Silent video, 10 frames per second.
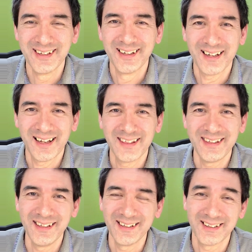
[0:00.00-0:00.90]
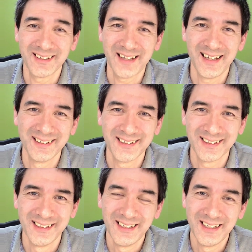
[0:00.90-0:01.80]
I think, uh, and uh,
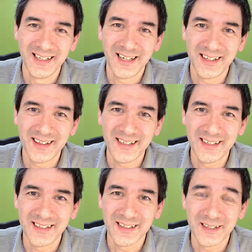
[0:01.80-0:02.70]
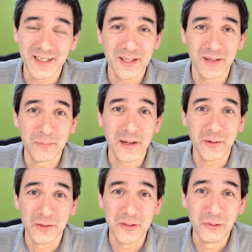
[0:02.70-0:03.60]
I think uh, that uh, by
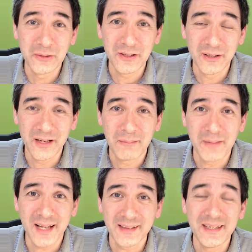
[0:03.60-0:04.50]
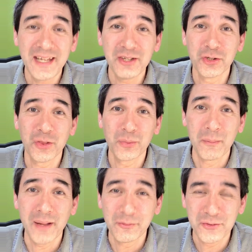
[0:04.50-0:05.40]
looking um, at nature through a
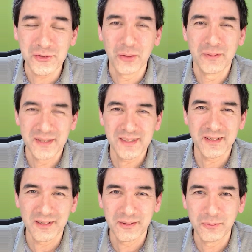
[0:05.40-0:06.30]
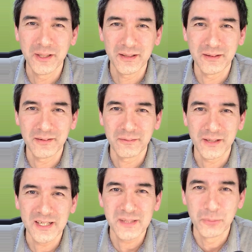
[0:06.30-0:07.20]
microscope, it's uh, we can
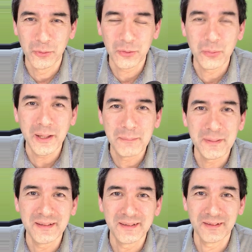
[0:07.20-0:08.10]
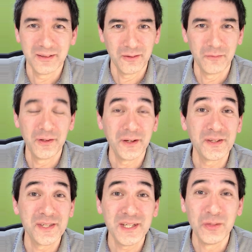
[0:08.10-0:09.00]
explore quite a bit of the
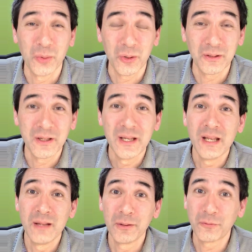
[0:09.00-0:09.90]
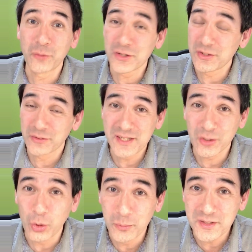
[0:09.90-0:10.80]
unseen world. But of course, there is a
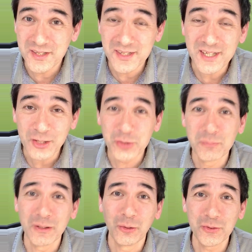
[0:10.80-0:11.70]
comments section below.